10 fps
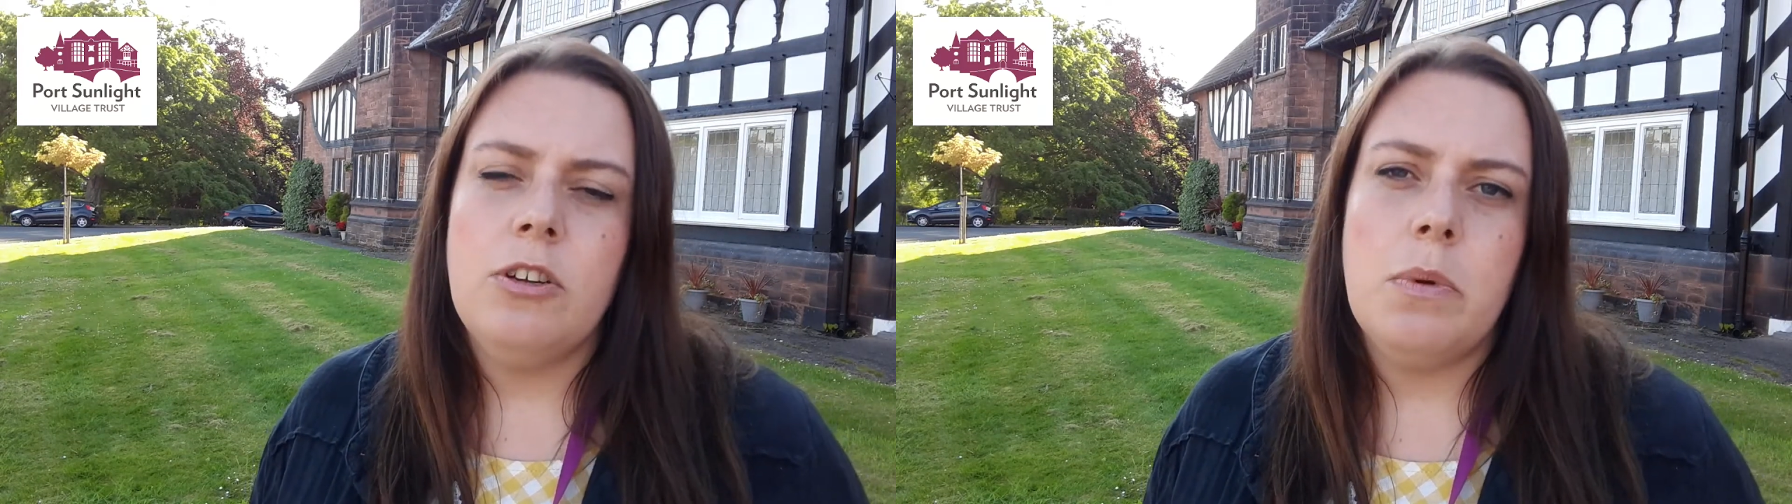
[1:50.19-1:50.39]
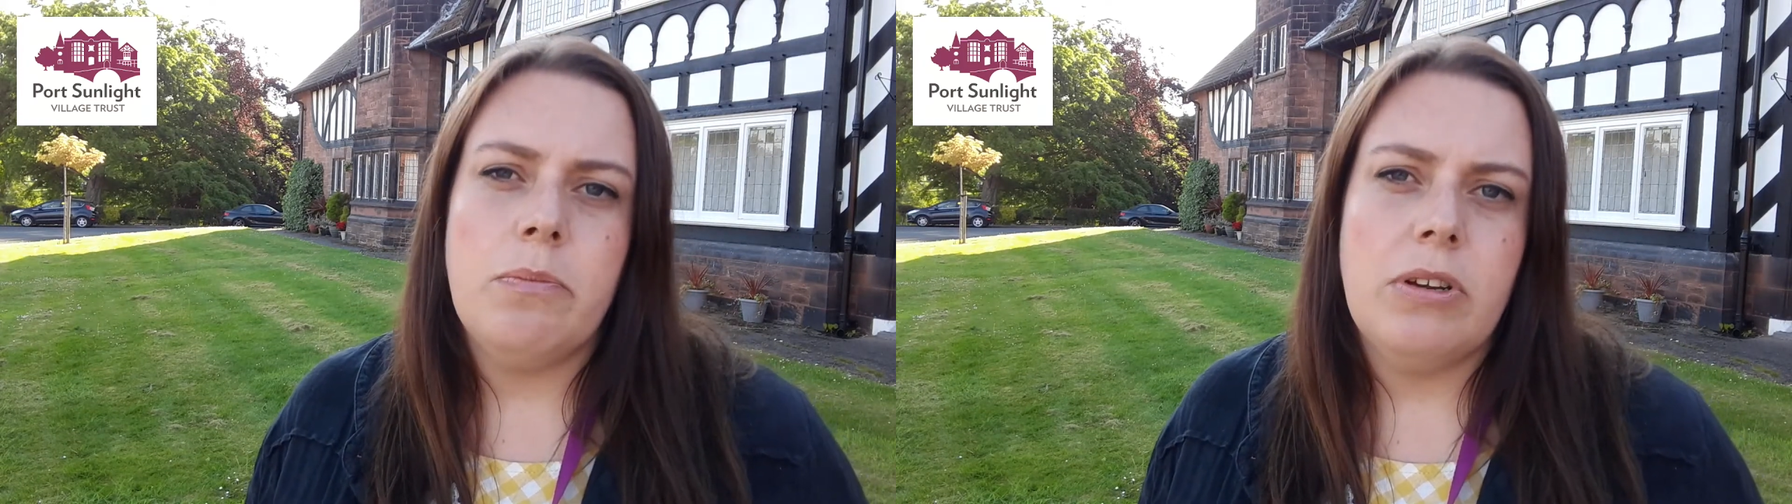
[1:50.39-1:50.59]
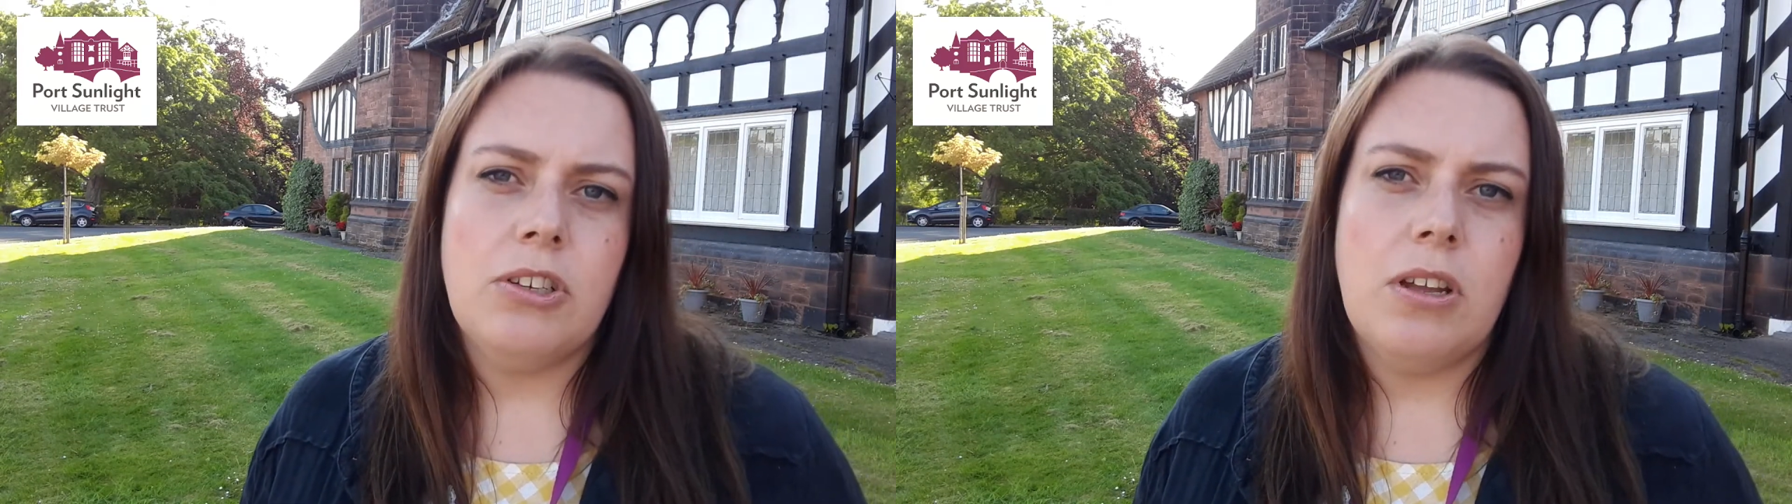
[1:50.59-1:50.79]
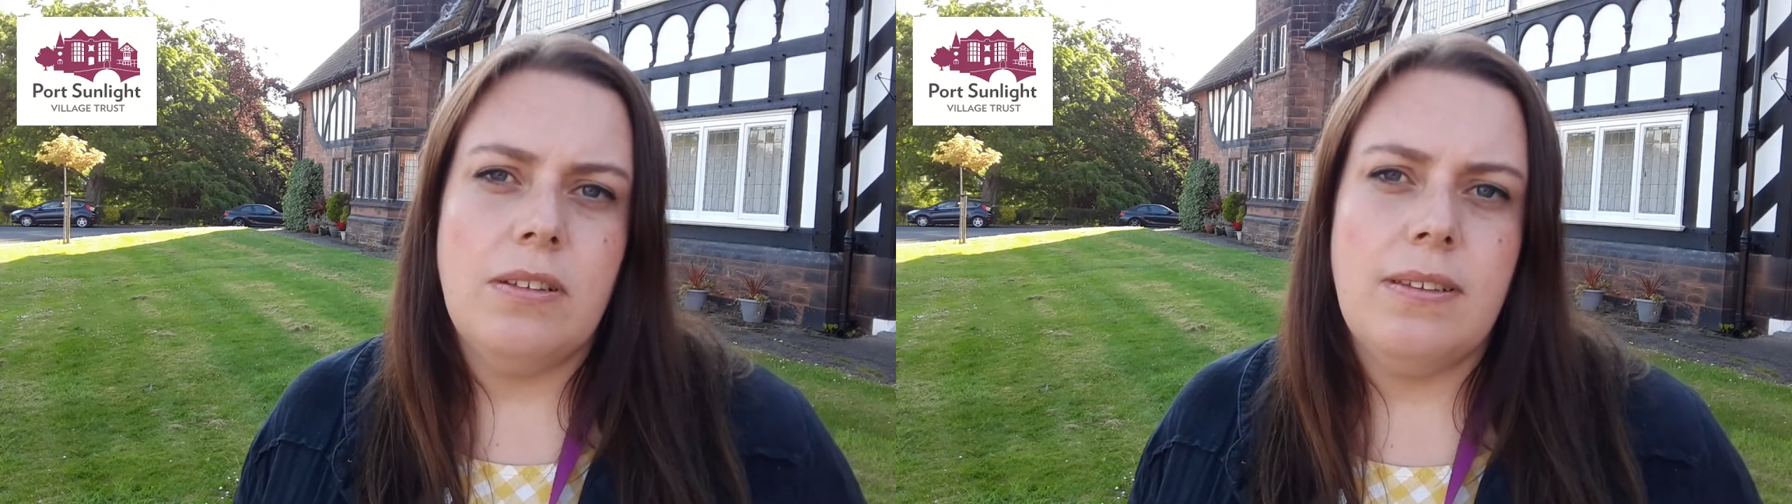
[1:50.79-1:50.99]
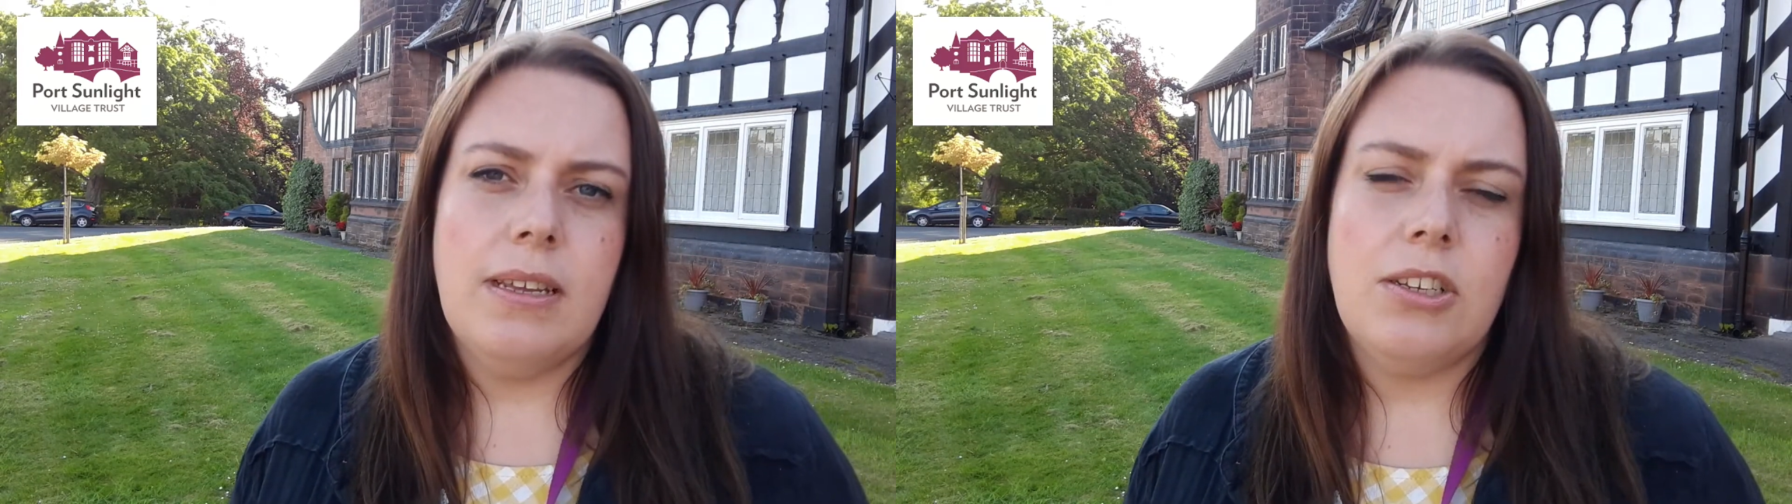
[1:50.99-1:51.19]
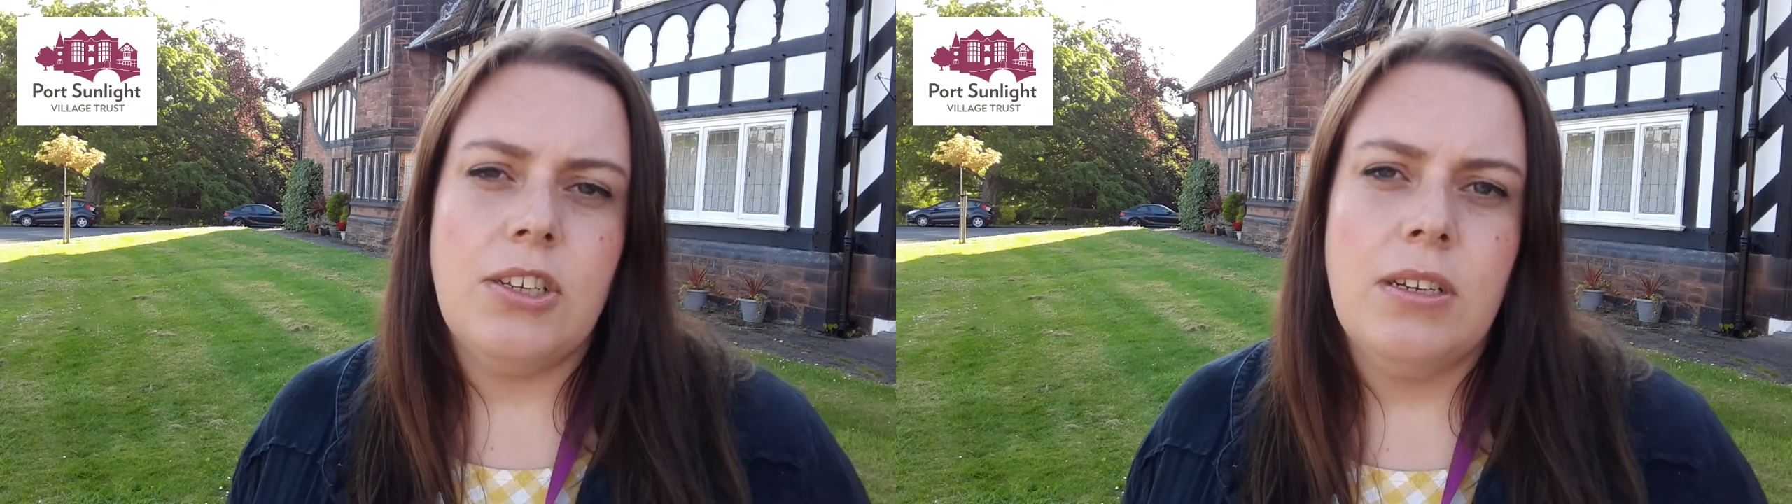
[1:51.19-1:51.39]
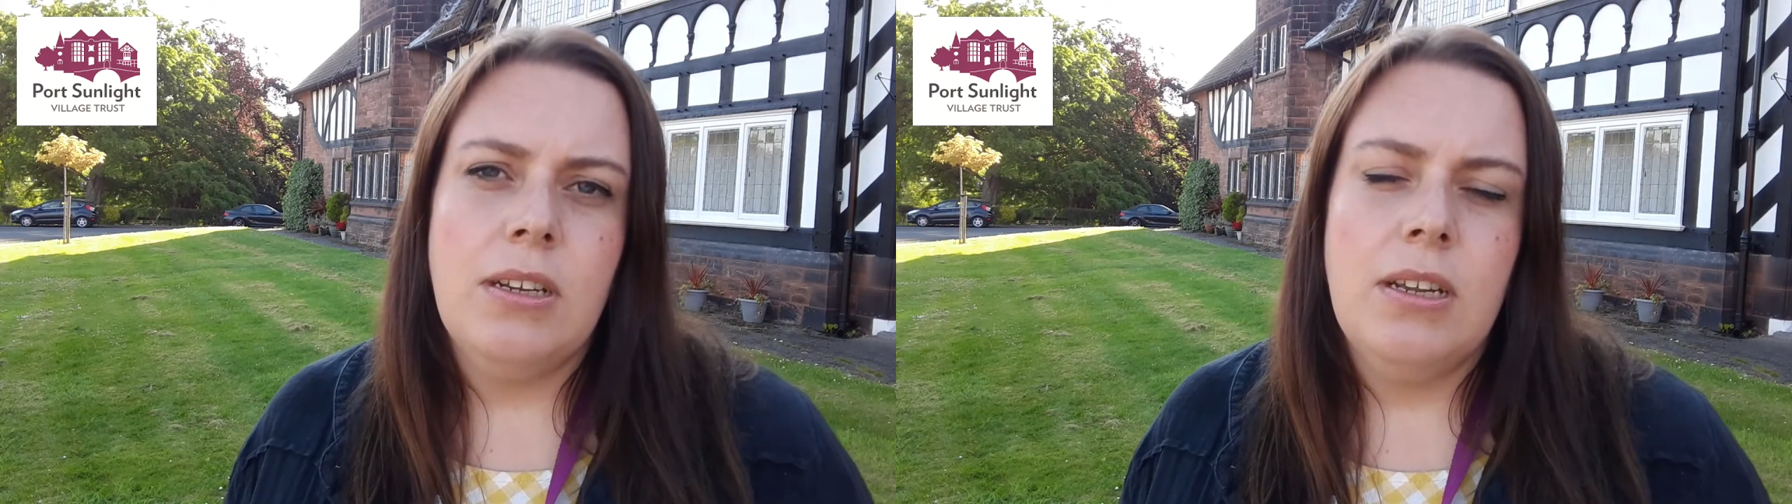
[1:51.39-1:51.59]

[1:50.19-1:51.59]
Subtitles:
hub in Bridge Cottage.